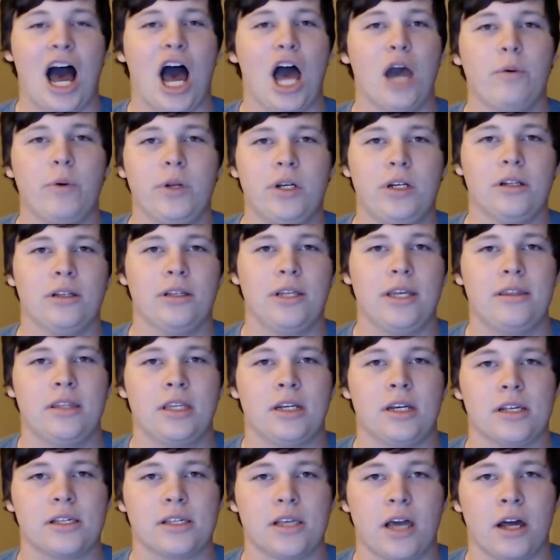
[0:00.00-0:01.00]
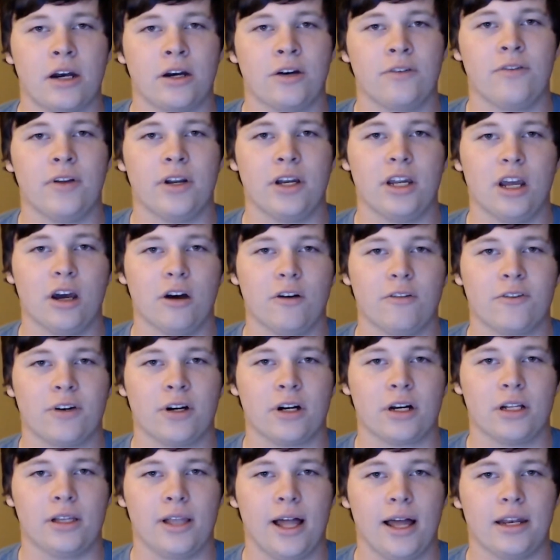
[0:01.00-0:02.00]
would delete the Dishonored video for
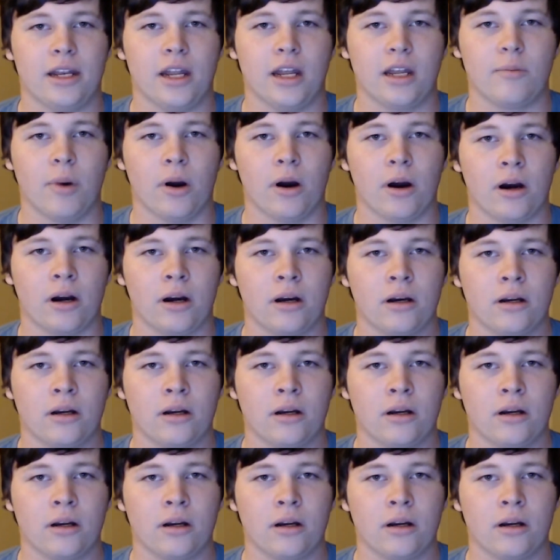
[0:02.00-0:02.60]
a Klondike bar.